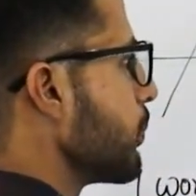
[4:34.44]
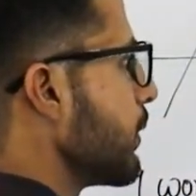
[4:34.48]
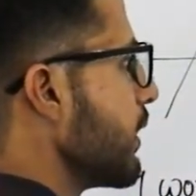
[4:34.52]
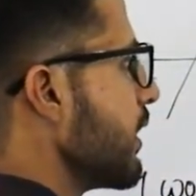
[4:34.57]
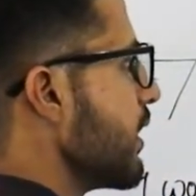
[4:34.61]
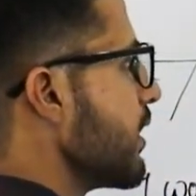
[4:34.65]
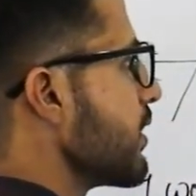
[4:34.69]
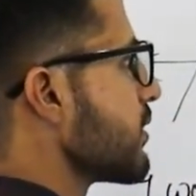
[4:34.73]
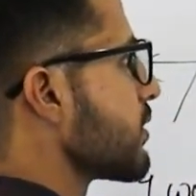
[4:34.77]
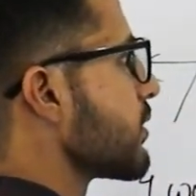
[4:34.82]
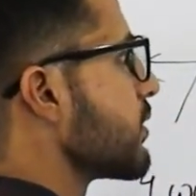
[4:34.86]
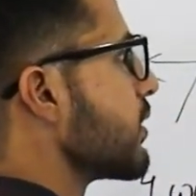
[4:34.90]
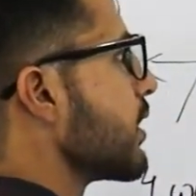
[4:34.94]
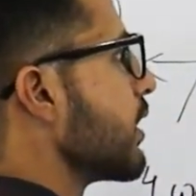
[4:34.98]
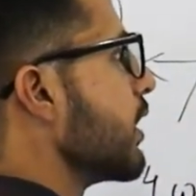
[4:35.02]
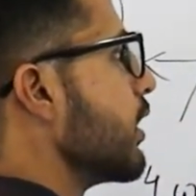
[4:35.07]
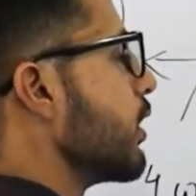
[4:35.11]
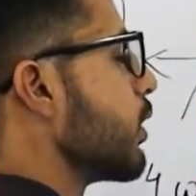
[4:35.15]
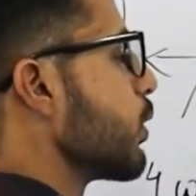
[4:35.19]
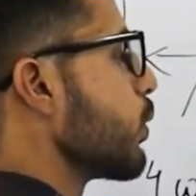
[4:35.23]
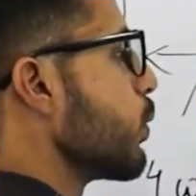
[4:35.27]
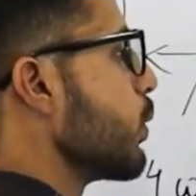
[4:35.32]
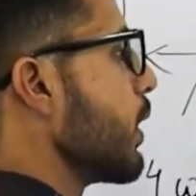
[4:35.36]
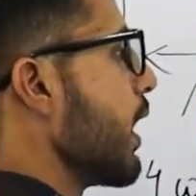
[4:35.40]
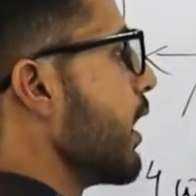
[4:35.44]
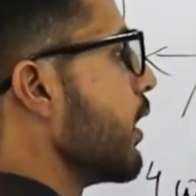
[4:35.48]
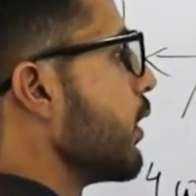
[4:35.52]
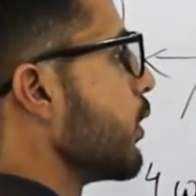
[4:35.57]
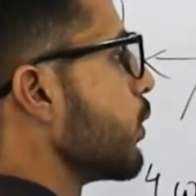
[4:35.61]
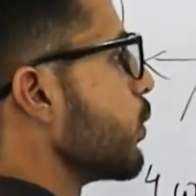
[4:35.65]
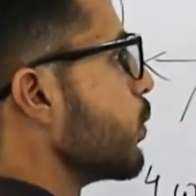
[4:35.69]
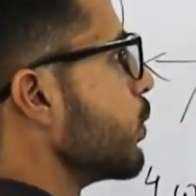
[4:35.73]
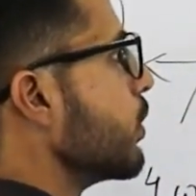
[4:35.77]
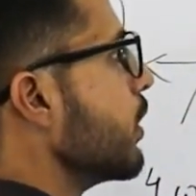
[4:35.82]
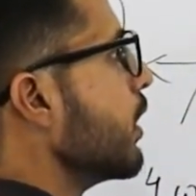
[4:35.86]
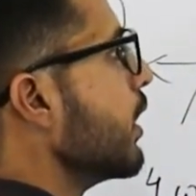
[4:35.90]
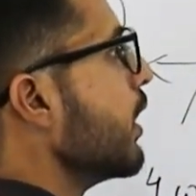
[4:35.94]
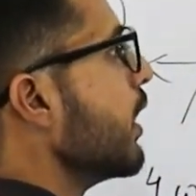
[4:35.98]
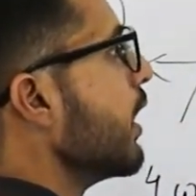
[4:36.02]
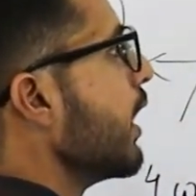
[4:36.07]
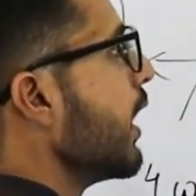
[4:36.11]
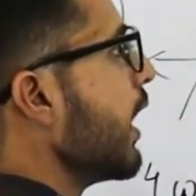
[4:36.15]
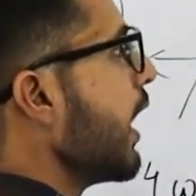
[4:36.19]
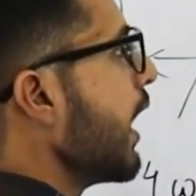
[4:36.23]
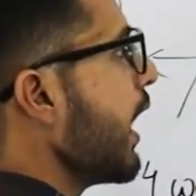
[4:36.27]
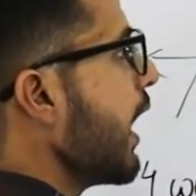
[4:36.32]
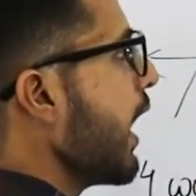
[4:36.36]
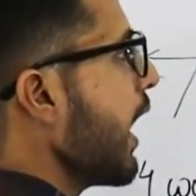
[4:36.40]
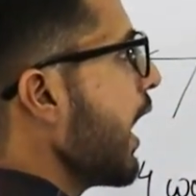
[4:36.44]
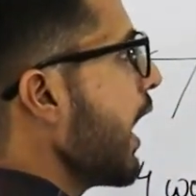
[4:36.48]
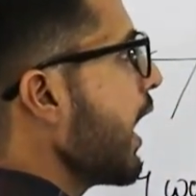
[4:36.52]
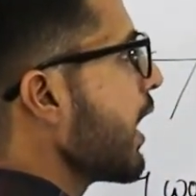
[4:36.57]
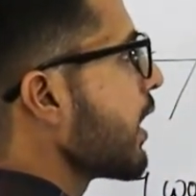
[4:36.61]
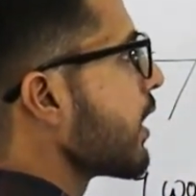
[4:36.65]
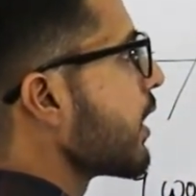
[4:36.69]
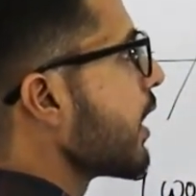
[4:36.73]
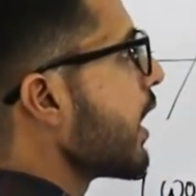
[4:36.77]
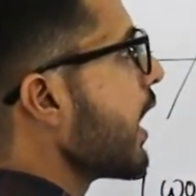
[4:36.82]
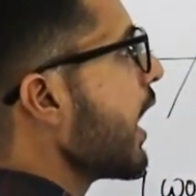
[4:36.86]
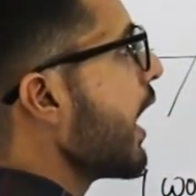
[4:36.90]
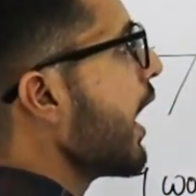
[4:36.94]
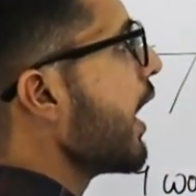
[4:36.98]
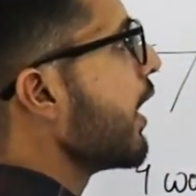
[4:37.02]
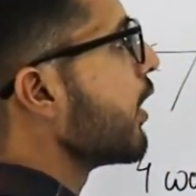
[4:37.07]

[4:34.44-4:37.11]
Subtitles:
placed into L2, and